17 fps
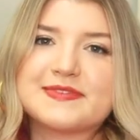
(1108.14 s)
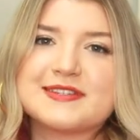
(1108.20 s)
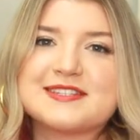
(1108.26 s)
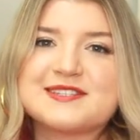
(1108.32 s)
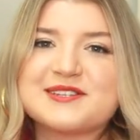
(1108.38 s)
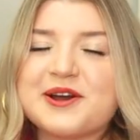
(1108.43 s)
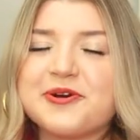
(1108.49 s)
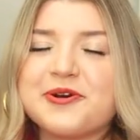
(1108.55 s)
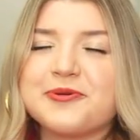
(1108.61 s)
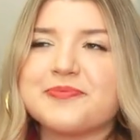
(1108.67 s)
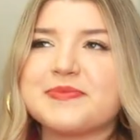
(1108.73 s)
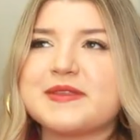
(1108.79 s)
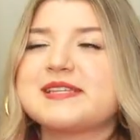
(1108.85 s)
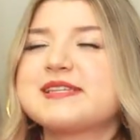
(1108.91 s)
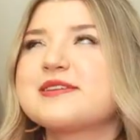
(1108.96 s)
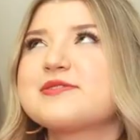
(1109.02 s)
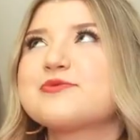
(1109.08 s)
so
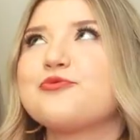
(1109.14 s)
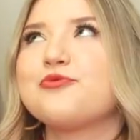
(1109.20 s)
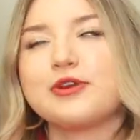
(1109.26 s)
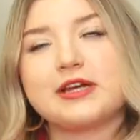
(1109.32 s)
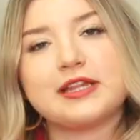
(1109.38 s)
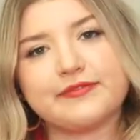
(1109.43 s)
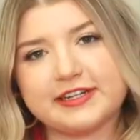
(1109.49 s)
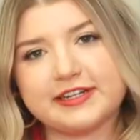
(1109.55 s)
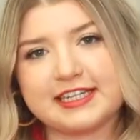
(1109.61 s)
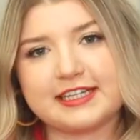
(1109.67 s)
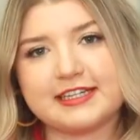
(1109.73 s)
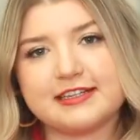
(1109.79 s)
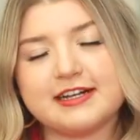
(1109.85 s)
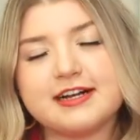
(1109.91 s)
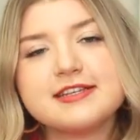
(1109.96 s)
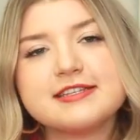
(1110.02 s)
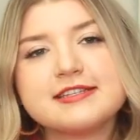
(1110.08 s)
this is really
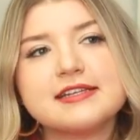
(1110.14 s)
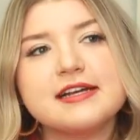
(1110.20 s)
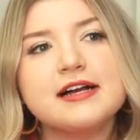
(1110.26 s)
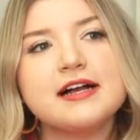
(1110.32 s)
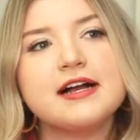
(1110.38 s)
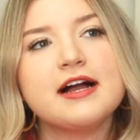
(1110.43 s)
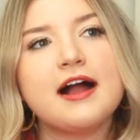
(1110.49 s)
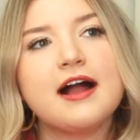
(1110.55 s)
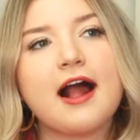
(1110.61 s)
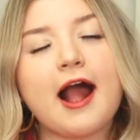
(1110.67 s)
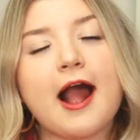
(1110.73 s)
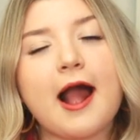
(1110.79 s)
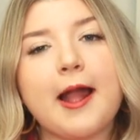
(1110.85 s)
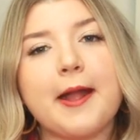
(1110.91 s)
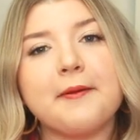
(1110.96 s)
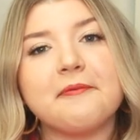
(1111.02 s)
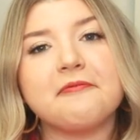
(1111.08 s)
ridiculous.
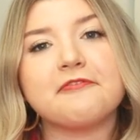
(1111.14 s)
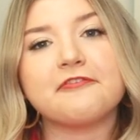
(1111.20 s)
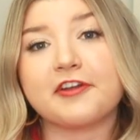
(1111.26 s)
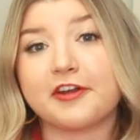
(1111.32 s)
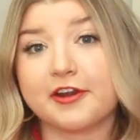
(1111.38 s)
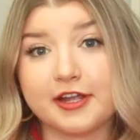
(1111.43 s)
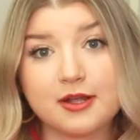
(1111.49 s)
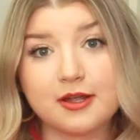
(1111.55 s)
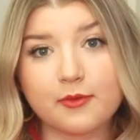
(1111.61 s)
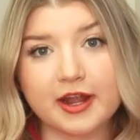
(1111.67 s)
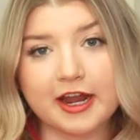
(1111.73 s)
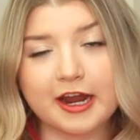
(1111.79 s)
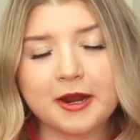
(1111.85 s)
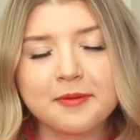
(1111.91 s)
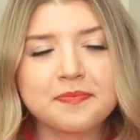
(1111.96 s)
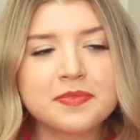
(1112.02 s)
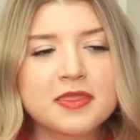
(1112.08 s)
I'm very
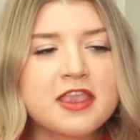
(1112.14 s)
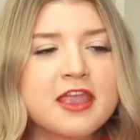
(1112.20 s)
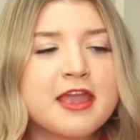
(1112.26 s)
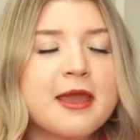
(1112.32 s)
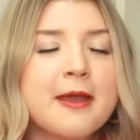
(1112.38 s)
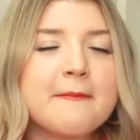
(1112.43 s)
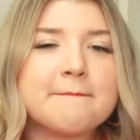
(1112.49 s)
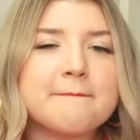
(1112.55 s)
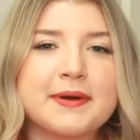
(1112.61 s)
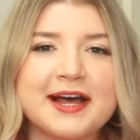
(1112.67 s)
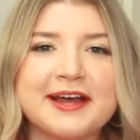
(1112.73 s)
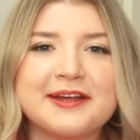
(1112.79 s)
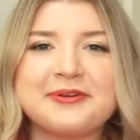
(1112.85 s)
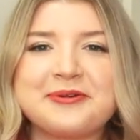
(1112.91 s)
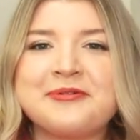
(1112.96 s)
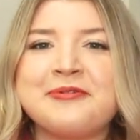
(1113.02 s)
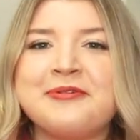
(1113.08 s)
aware,
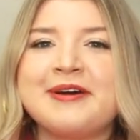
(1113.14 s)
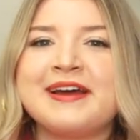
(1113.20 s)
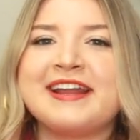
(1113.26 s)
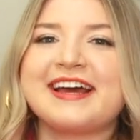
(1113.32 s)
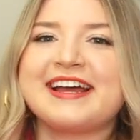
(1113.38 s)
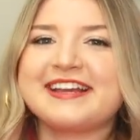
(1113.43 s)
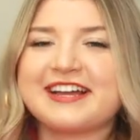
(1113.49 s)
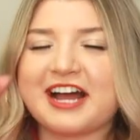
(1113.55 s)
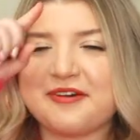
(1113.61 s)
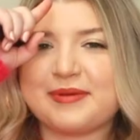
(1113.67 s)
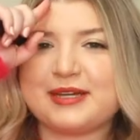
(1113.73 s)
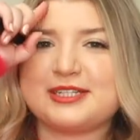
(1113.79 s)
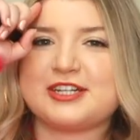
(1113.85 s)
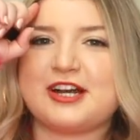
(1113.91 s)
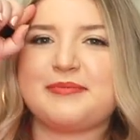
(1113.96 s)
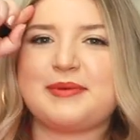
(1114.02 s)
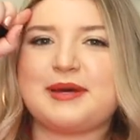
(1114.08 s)
but when I got
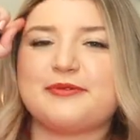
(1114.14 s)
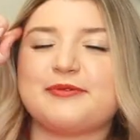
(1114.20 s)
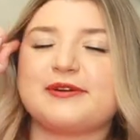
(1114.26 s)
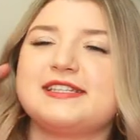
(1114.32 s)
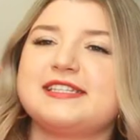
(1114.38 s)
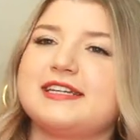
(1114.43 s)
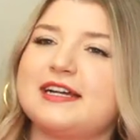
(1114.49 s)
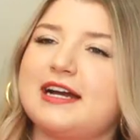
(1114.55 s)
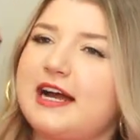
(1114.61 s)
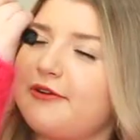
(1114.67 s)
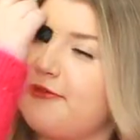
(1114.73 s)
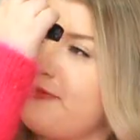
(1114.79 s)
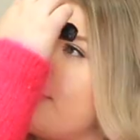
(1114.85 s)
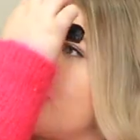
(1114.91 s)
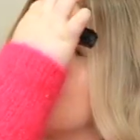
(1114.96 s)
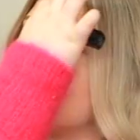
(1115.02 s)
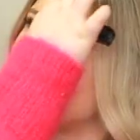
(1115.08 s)
my job at Aritzia, I
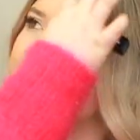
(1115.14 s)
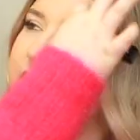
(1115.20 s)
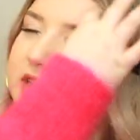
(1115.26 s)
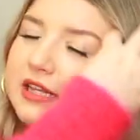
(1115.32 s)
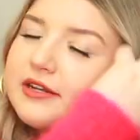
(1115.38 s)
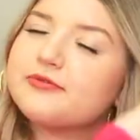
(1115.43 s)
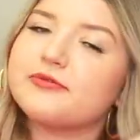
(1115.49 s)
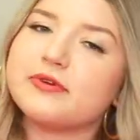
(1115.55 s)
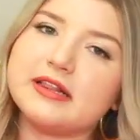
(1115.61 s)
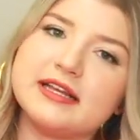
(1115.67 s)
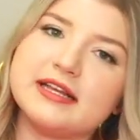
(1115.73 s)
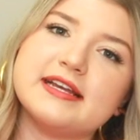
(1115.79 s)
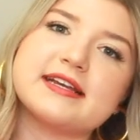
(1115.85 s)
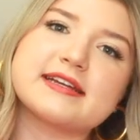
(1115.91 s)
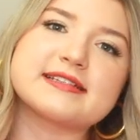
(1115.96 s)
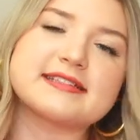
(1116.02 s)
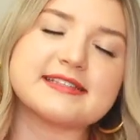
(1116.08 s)
was really,
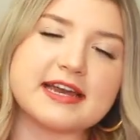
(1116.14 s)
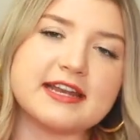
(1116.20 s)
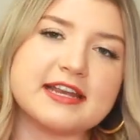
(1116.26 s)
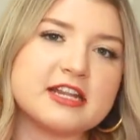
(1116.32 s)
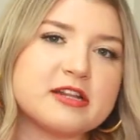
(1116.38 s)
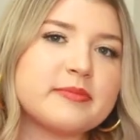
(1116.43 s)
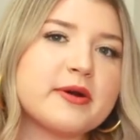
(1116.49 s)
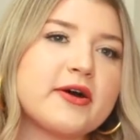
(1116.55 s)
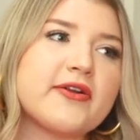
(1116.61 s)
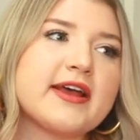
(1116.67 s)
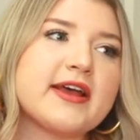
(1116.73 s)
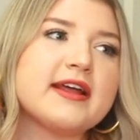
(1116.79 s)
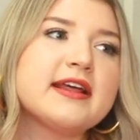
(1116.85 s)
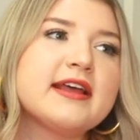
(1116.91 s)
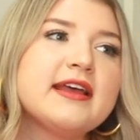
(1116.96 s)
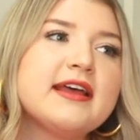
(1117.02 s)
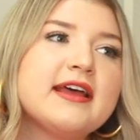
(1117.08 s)
really excited about
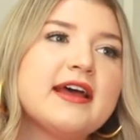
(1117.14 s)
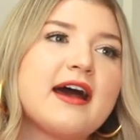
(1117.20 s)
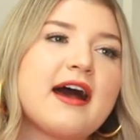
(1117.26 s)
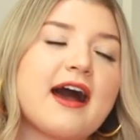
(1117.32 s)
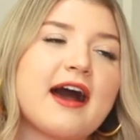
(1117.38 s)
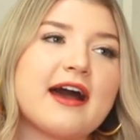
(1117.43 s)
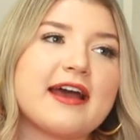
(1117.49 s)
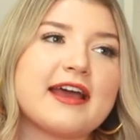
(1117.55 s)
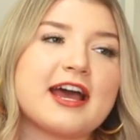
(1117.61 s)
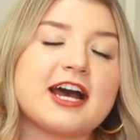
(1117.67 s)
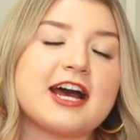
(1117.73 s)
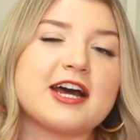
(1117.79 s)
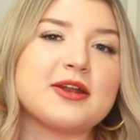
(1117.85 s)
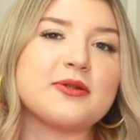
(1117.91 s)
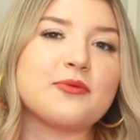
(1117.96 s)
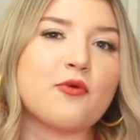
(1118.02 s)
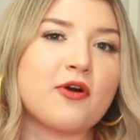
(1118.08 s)
it. I
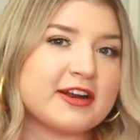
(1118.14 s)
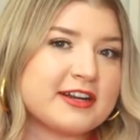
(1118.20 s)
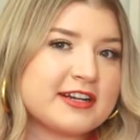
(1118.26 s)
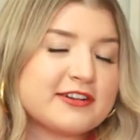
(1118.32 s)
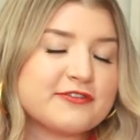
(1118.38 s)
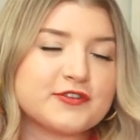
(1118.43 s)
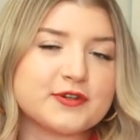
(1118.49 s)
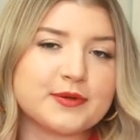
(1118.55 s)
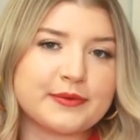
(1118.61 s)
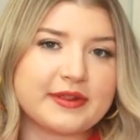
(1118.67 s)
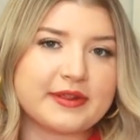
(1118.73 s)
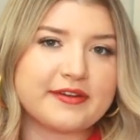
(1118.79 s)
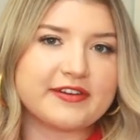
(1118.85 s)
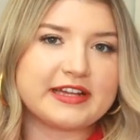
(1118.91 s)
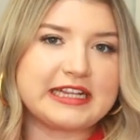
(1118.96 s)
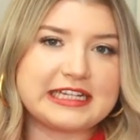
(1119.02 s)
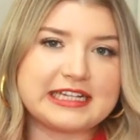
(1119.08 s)
had wanted it for a
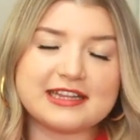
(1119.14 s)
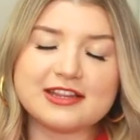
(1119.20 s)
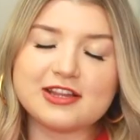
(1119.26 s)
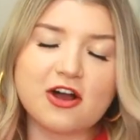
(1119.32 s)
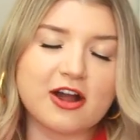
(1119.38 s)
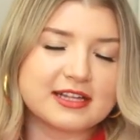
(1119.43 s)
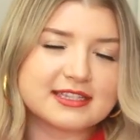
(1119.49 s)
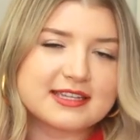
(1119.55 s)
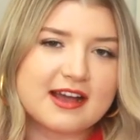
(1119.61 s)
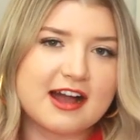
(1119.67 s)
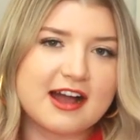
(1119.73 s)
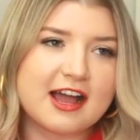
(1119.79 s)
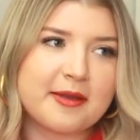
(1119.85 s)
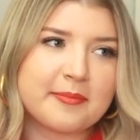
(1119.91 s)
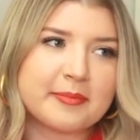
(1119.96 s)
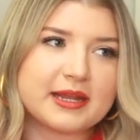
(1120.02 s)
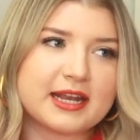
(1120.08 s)
really, really long
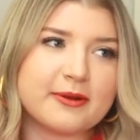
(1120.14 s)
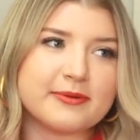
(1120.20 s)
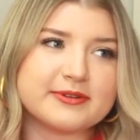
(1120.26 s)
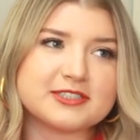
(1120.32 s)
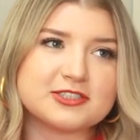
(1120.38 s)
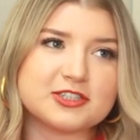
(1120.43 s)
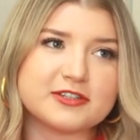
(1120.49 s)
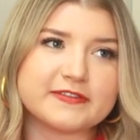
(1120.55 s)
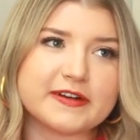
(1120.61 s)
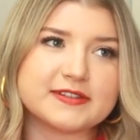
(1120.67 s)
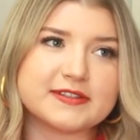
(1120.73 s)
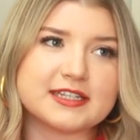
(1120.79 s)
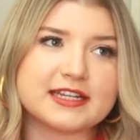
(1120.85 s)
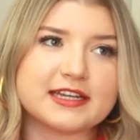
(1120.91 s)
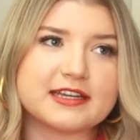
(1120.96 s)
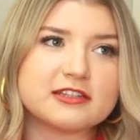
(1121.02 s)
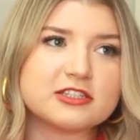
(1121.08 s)
time, and I wasn't sure if I was
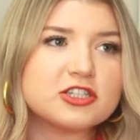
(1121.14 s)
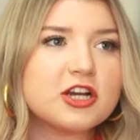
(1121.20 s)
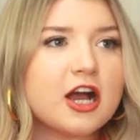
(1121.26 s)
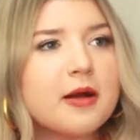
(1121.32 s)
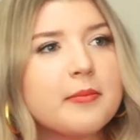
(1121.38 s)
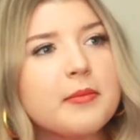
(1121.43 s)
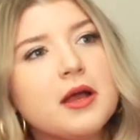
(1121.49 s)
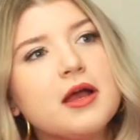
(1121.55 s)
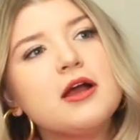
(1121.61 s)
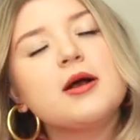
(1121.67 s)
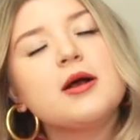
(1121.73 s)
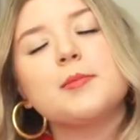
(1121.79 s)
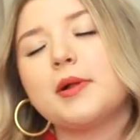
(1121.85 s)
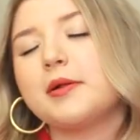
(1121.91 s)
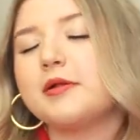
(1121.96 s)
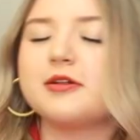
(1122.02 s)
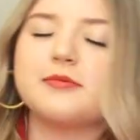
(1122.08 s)
going to get the job,
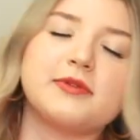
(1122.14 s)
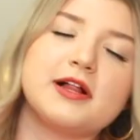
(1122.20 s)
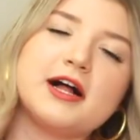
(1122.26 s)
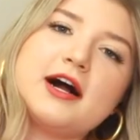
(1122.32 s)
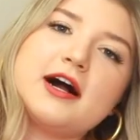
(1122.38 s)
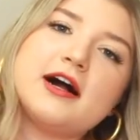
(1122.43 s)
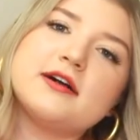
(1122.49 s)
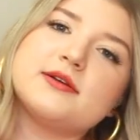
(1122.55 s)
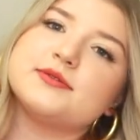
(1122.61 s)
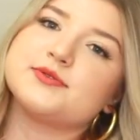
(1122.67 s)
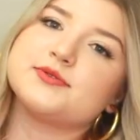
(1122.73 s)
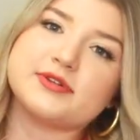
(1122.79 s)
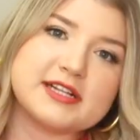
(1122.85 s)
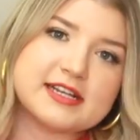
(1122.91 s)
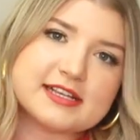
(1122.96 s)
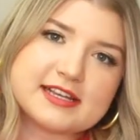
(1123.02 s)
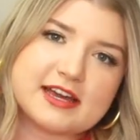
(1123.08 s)
blah, blah, blah. I was
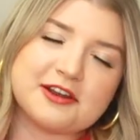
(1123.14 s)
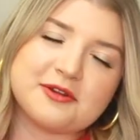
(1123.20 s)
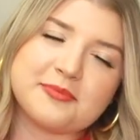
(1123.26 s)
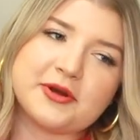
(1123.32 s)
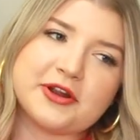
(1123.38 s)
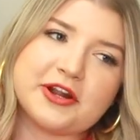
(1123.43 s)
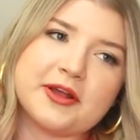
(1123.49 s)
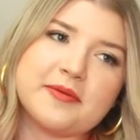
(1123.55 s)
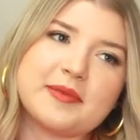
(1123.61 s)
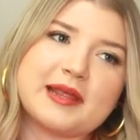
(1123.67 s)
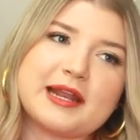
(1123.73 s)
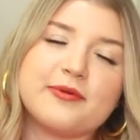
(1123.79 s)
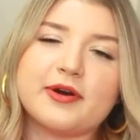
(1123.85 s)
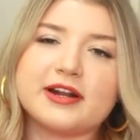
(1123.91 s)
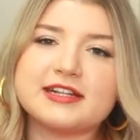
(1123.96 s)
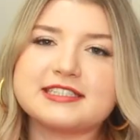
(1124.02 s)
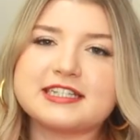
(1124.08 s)
really excited about it, and
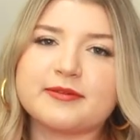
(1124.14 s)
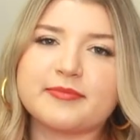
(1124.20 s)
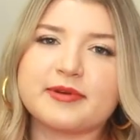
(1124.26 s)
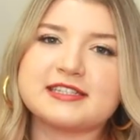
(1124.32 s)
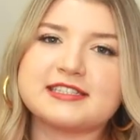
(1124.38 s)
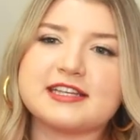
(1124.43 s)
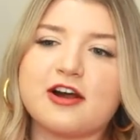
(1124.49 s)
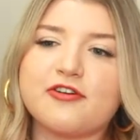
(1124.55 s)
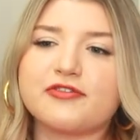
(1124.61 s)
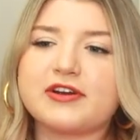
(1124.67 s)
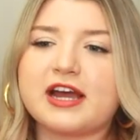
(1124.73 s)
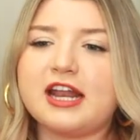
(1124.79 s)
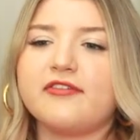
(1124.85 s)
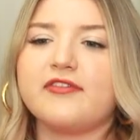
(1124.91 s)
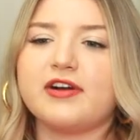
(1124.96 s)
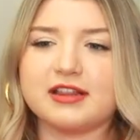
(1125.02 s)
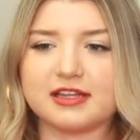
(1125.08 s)
I wanted to get myself
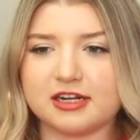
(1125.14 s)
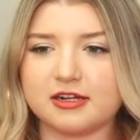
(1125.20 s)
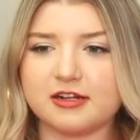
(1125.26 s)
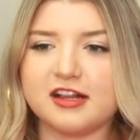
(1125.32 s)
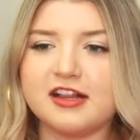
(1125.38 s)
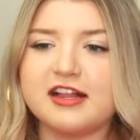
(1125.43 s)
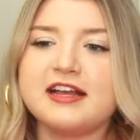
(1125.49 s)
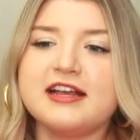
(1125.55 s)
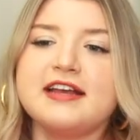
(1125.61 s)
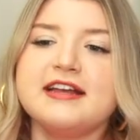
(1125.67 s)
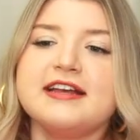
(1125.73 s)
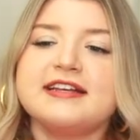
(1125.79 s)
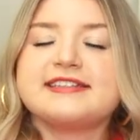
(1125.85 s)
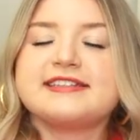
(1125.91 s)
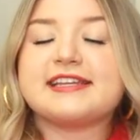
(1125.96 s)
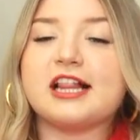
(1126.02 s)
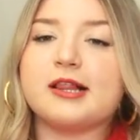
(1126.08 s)
kind of a little
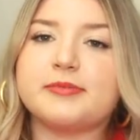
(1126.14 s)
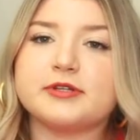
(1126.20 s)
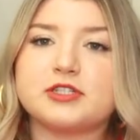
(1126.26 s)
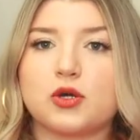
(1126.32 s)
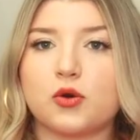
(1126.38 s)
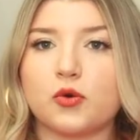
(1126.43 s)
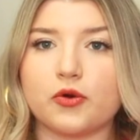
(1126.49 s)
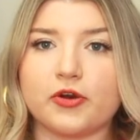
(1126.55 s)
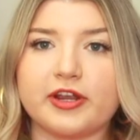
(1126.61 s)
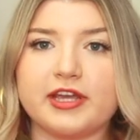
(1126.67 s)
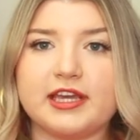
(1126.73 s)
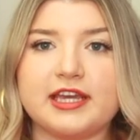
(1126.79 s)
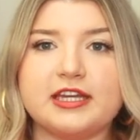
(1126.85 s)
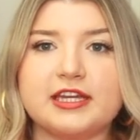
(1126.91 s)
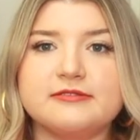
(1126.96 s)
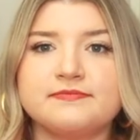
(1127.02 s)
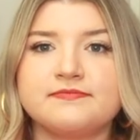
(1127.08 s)

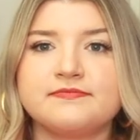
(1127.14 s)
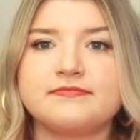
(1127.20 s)
celebratory